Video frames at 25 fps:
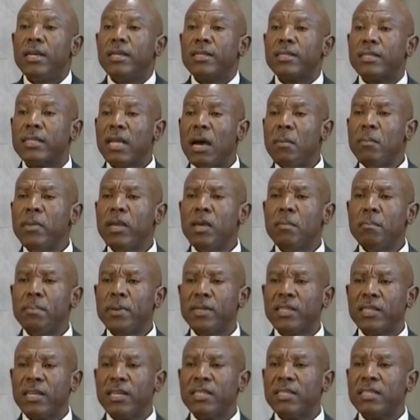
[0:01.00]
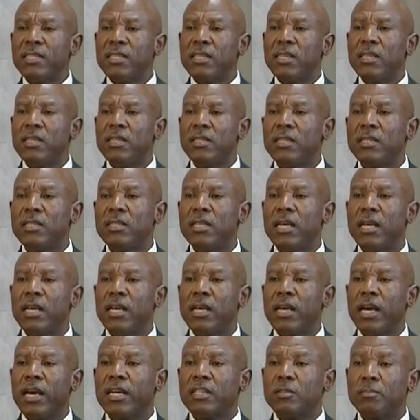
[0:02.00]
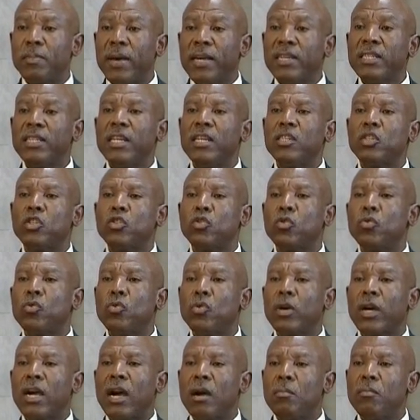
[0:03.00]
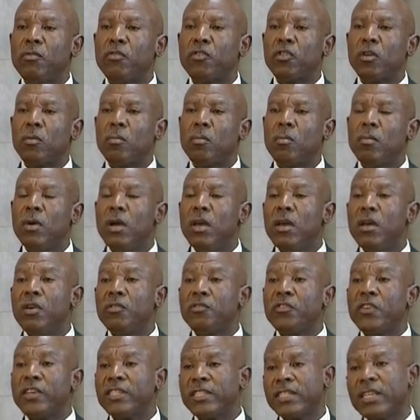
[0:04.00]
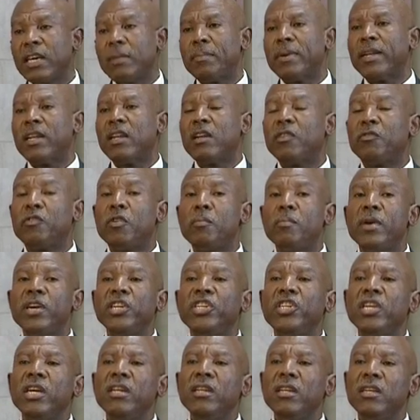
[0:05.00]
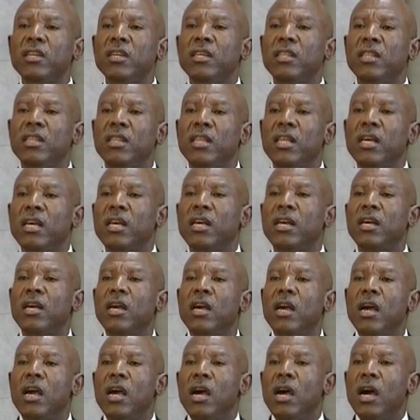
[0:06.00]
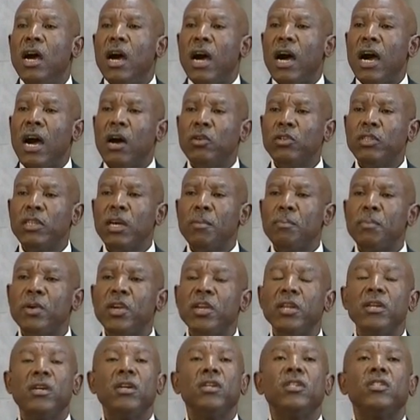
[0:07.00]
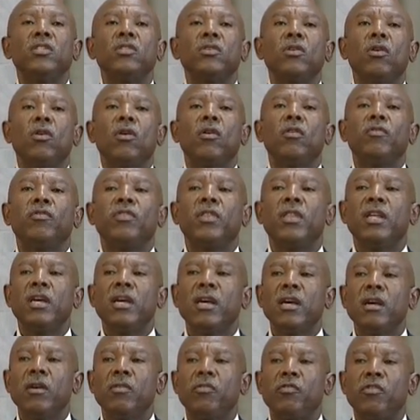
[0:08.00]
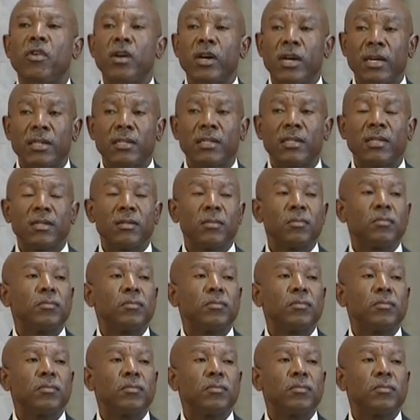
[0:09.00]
Some impetus is expected to come from fixed capital formation in the outer period of the forecast.